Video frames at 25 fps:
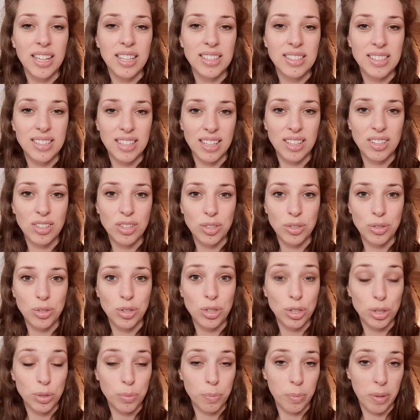tend to
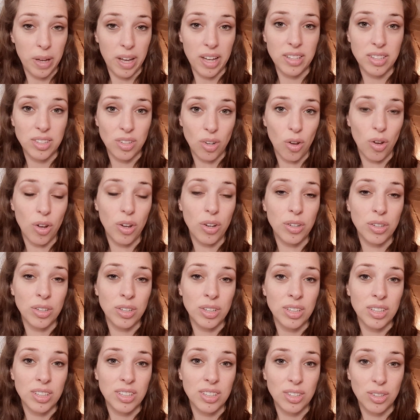just pass on
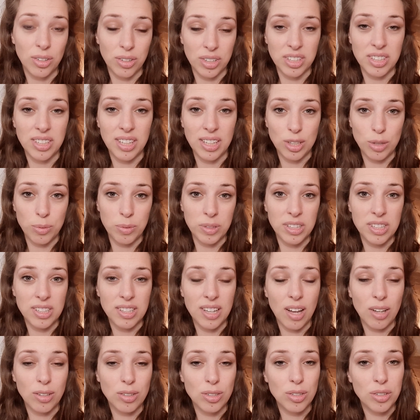your attachment
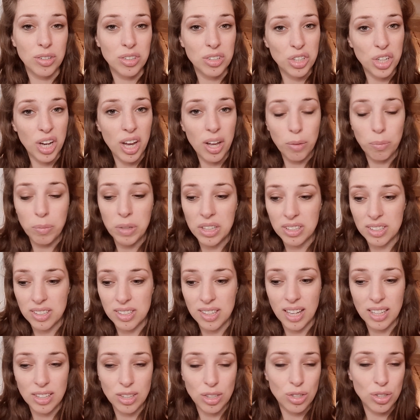style to your child because
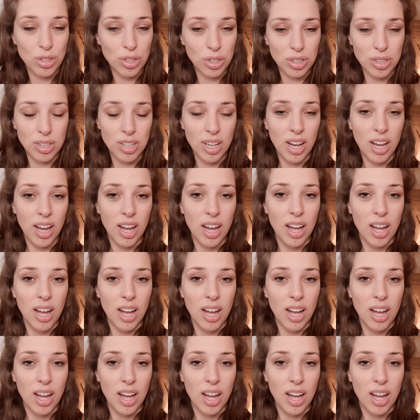that's just